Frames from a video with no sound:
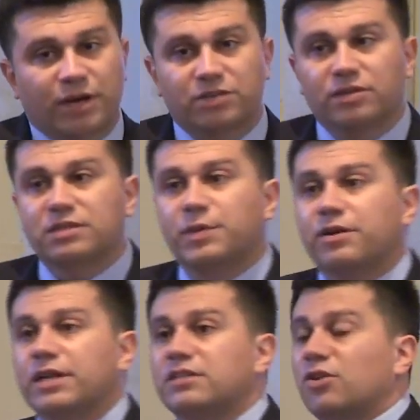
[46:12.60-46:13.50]
racial
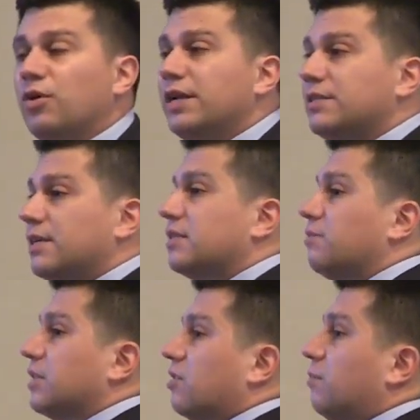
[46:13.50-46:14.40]
disparity. So in
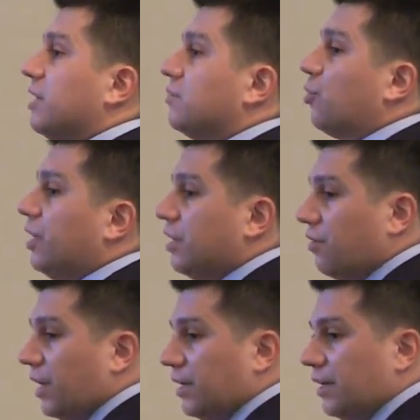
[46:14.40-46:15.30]
systems that are much more
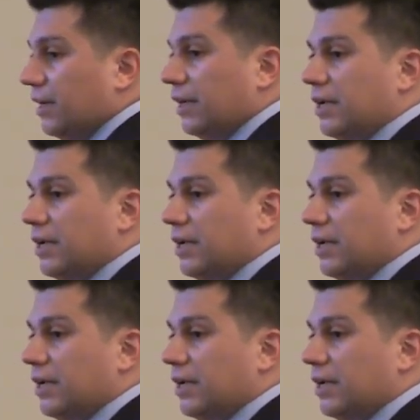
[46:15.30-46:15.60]
integrated,